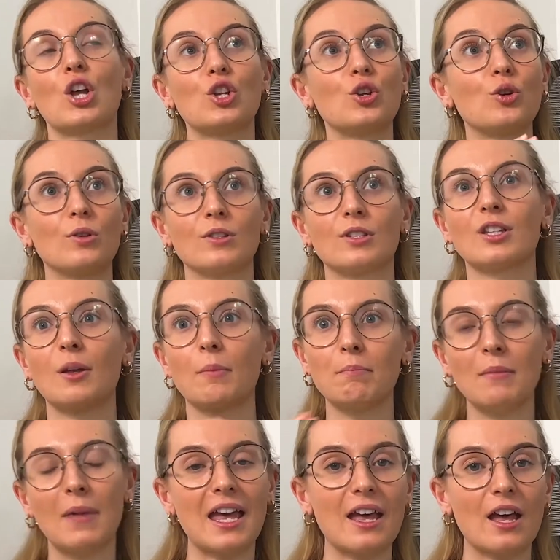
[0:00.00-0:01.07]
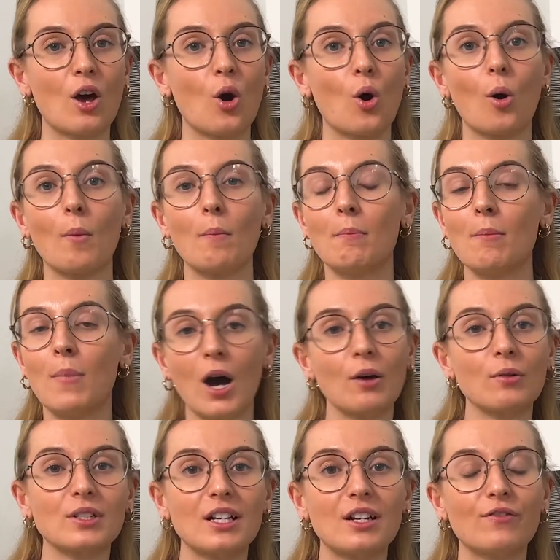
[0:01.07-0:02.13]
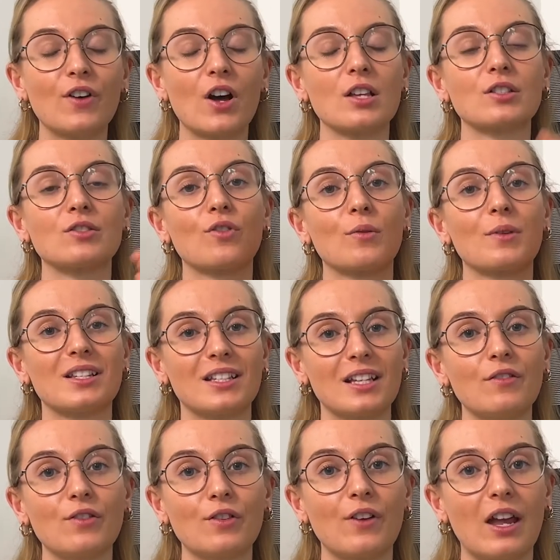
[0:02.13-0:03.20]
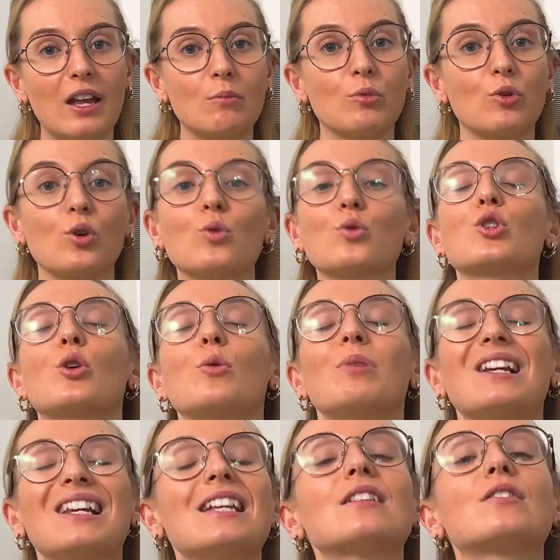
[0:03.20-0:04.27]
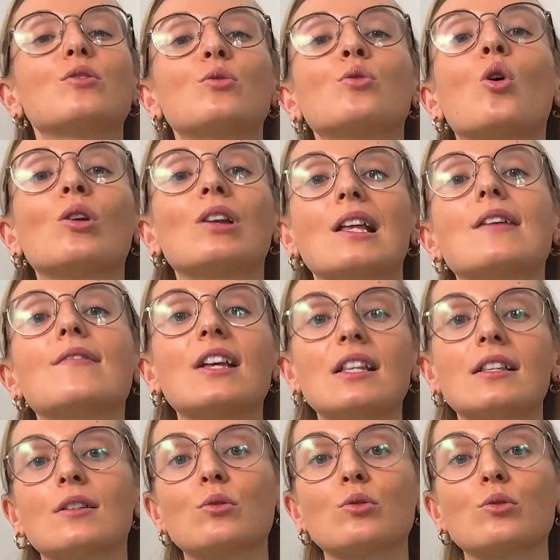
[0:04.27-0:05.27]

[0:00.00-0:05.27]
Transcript: You can submit miles in advance from the 6th of April, so please do not leave it until